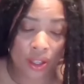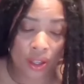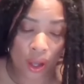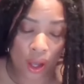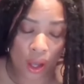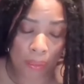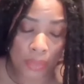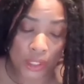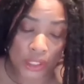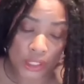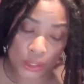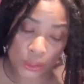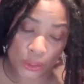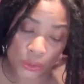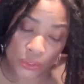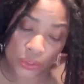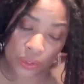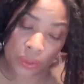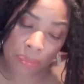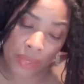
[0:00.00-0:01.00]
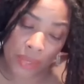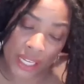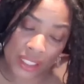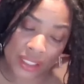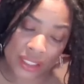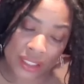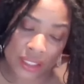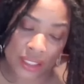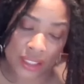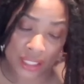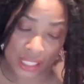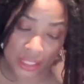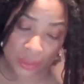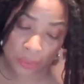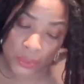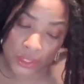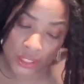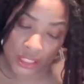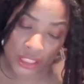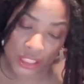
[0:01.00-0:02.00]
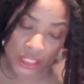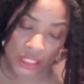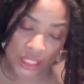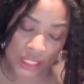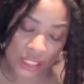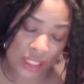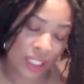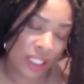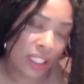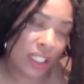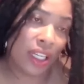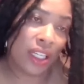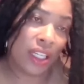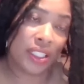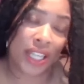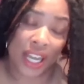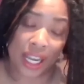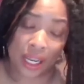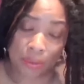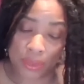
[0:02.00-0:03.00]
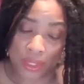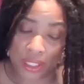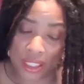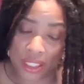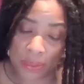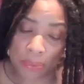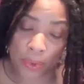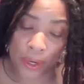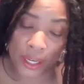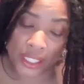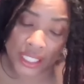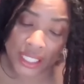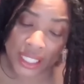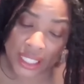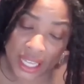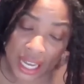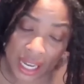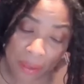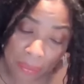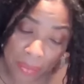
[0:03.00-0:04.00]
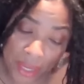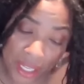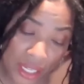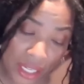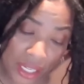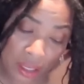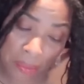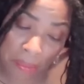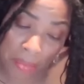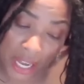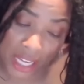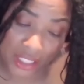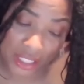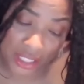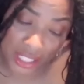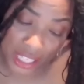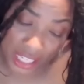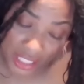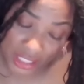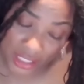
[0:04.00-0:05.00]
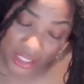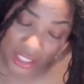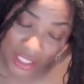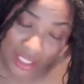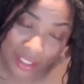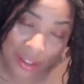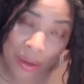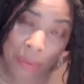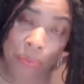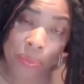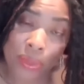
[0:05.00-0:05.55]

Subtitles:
The Kama Sutra-based sex position is aimed to spark excitement and imagination,